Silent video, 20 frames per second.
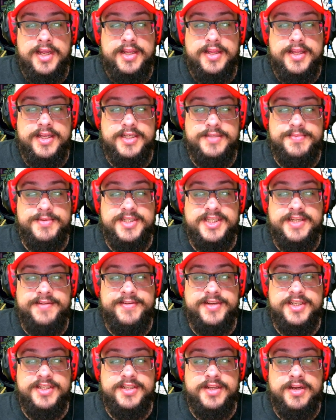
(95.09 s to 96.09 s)
the
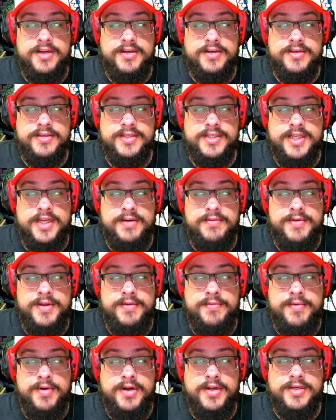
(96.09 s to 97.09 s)
specific songs that we
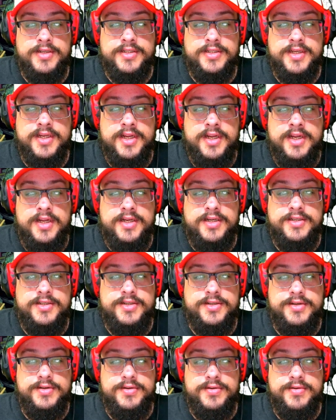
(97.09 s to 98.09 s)
want
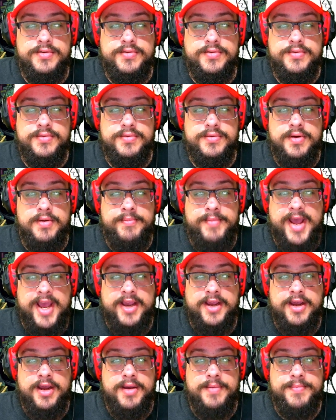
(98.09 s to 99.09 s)
to
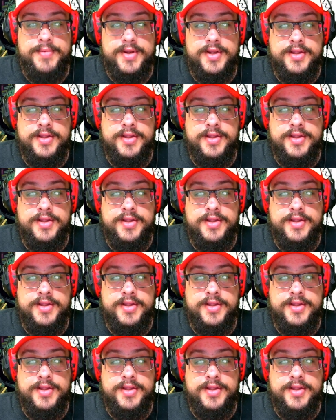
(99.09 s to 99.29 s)
back up.